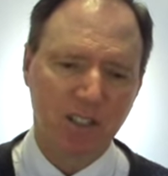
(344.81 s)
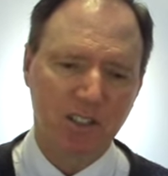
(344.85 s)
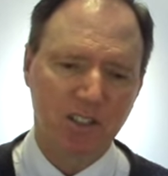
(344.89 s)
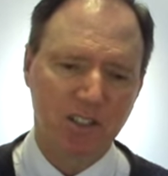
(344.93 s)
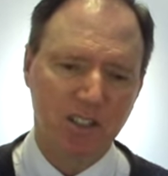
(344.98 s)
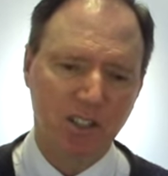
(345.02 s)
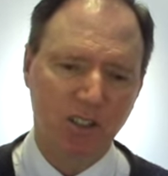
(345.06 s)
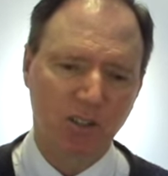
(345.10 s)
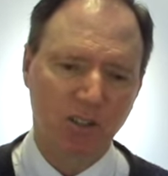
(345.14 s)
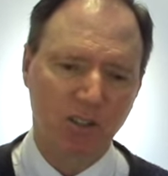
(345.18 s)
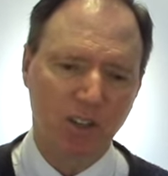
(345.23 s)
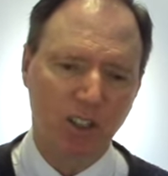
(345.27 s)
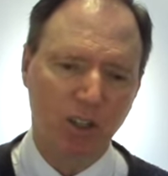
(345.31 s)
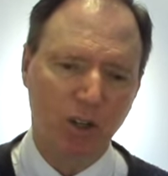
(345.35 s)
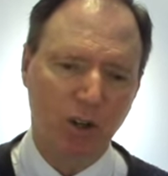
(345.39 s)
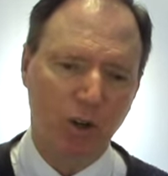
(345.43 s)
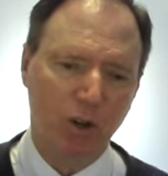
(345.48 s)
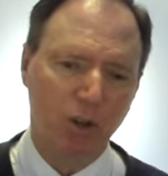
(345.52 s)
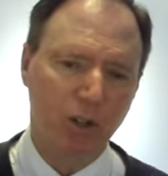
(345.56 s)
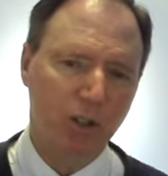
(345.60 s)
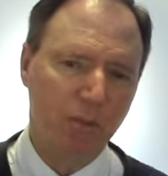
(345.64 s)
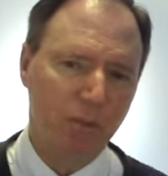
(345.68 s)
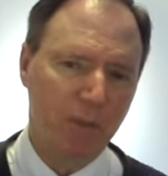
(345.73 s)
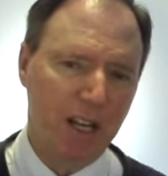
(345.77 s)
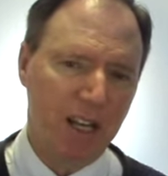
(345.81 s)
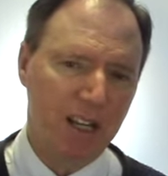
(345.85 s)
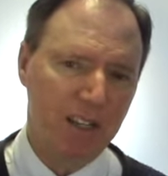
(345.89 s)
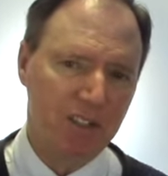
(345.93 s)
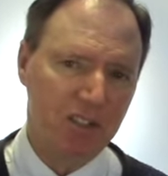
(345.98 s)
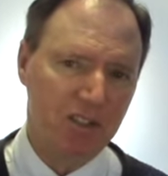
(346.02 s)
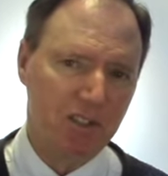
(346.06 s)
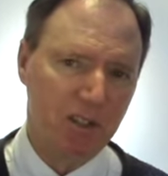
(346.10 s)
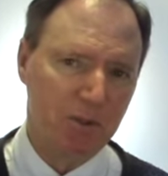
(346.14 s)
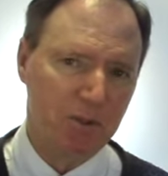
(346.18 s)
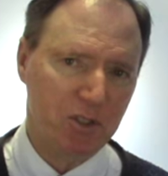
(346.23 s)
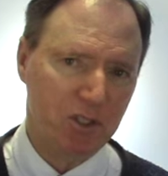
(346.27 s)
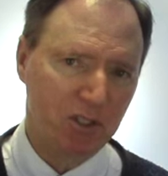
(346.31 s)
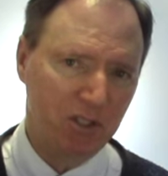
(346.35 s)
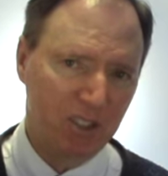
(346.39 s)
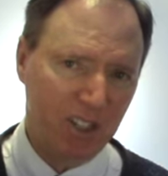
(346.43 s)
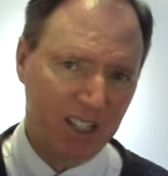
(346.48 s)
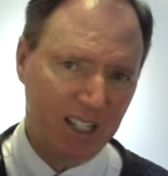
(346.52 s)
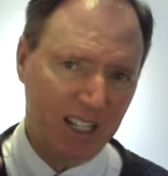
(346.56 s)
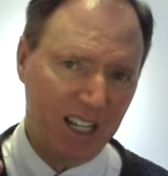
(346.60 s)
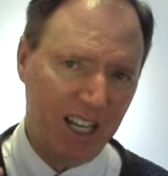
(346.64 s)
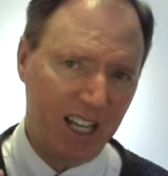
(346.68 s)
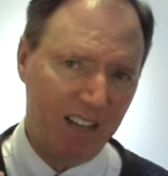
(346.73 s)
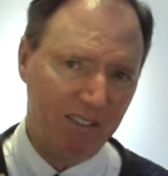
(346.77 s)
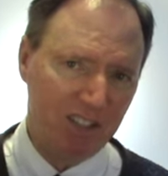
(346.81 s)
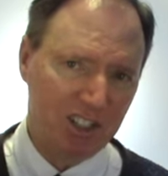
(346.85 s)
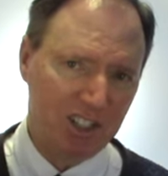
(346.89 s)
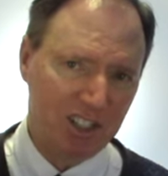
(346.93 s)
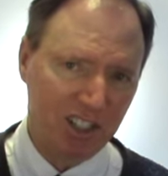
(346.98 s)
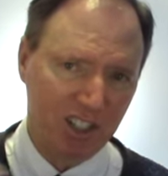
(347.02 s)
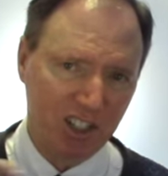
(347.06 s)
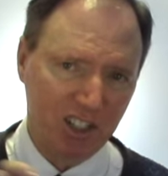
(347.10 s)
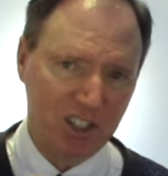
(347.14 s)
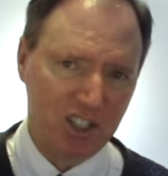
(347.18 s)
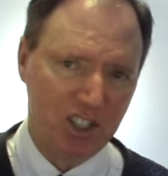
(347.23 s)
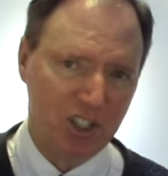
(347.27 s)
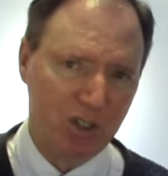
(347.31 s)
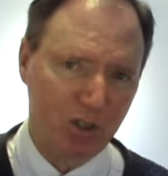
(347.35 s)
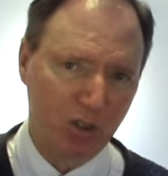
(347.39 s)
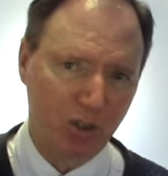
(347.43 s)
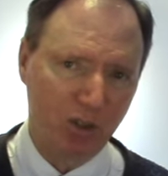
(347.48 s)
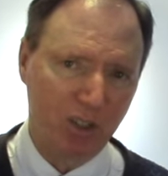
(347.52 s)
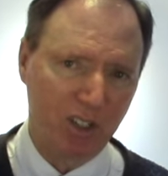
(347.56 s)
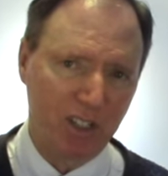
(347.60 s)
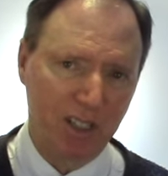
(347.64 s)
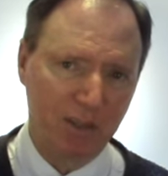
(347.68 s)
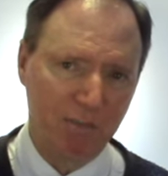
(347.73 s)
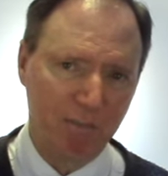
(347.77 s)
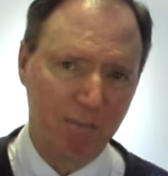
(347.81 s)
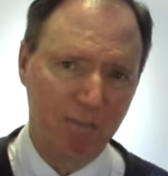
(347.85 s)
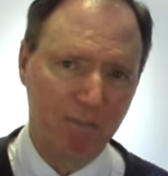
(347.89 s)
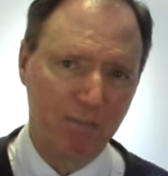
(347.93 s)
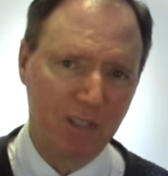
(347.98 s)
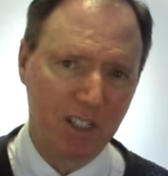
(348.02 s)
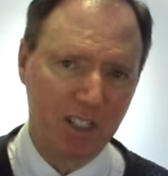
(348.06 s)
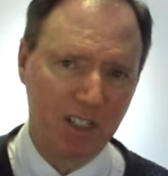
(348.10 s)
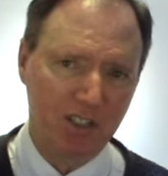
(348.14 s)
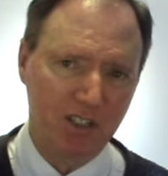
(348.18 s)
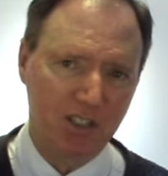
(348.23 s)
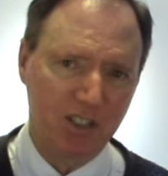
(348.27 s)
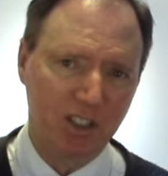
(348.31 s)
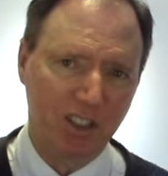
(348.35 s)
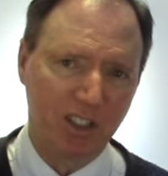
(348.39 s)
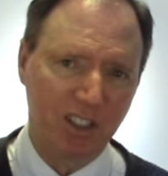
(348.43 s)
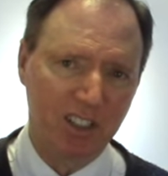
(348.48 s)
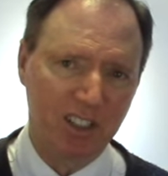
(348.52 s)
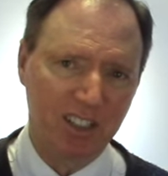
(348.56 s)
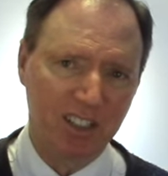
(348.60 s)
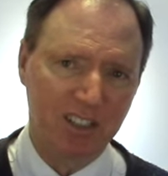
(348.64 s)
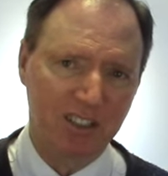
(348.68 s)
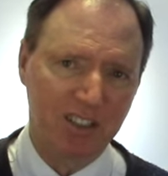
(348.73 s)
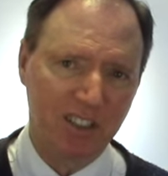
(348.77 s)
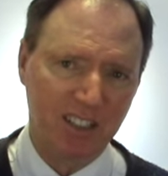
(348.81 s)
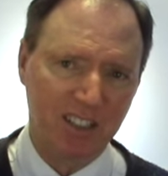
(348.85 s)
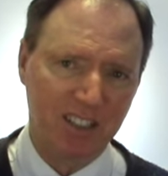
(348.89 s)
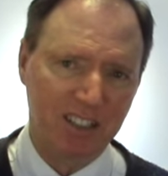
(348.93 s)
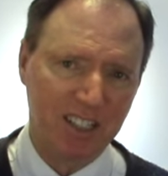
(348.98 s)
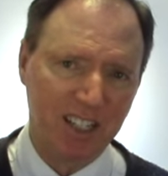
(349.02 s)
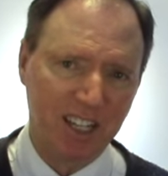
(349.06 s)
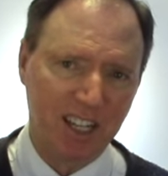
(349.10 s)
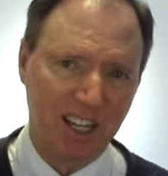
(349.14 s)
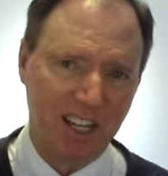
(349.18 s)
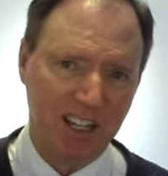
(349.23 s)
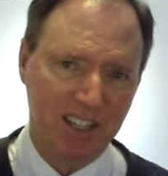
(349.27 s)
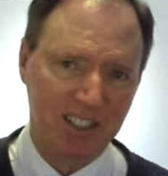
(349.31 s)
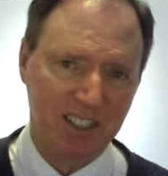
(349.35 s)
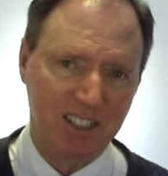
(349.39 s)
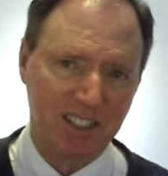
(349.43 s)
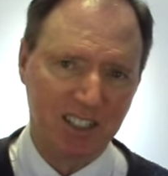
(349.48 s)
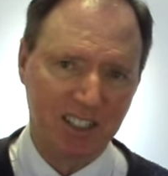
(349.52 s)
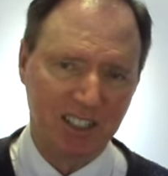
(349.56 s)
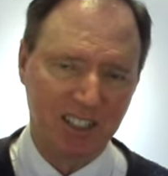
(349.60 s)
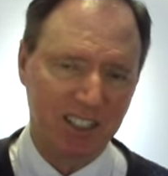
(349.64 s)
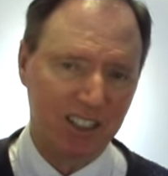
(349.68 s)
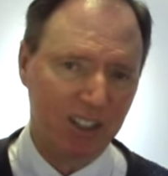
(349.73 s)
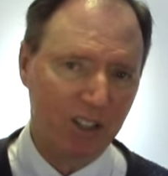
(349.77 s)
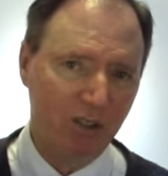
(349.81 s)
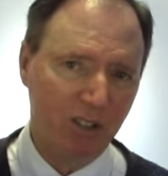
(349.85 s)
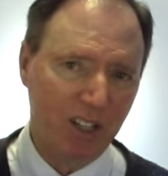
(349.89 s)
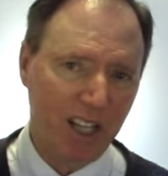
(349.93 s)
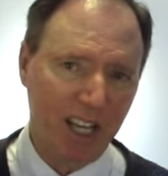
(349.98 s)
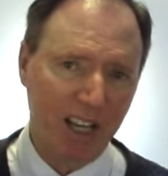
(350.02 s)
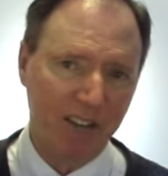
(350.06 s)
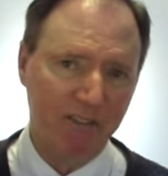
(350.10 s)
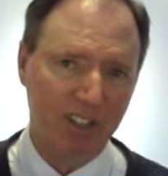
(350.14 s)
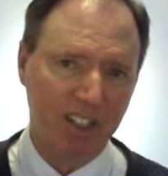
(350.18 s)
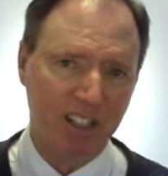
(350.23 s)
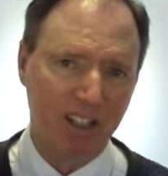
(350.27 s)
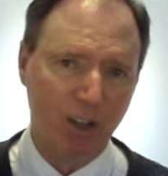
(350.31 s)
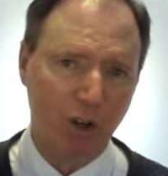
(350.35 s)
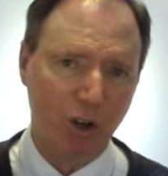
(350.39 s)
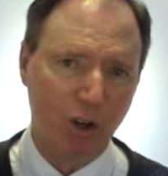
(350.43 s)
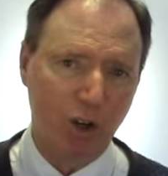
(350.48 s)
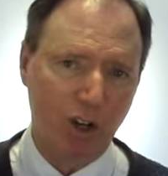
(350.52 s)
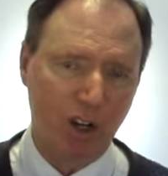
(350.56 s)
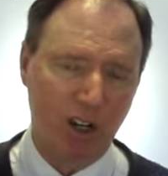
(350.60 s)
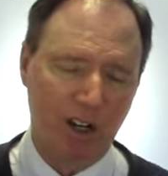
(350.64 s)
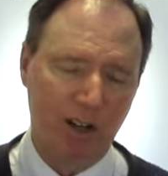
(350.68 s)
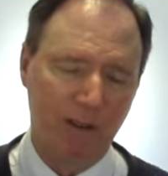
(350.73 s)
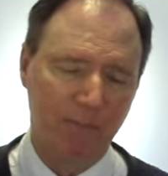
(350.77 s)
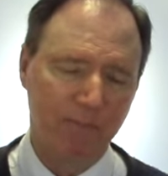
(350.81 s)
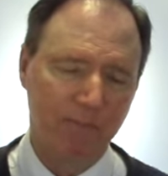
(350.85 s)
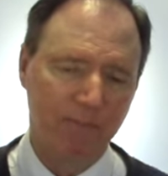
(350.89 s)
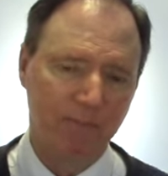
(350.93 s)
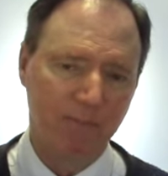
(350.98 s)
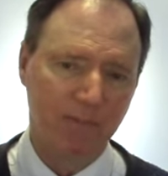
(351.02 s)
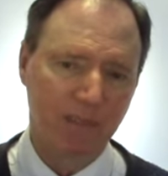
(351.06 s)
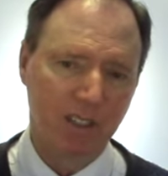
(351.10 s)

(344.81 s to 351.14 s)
So the older manuscripts do not have this little story in, inserted into the text. They don't have it at all.